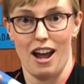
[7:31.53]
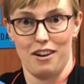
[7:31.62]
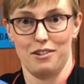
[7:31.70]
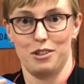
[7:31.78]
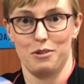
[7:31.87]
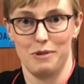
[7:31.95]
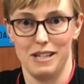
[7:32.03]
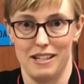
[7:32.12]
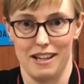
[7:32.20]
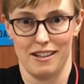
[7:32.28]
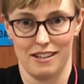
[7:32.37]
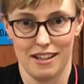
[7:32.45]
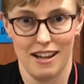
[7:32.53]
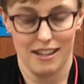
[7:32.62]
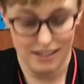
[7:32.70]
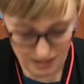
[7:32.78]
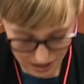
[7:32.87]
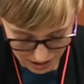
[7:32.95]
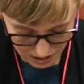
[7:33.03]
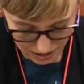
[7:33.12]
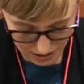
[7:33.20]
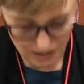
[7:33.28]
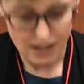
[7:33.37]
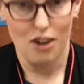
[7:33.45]
out to recess,
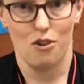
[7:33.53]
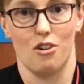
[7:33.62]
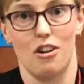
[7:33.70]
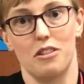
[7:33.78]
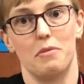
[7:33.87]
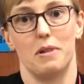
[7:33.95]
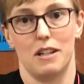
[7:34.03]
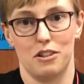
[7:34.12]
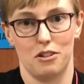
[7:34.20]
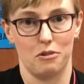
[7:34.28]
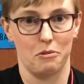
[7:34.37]
or on the bus or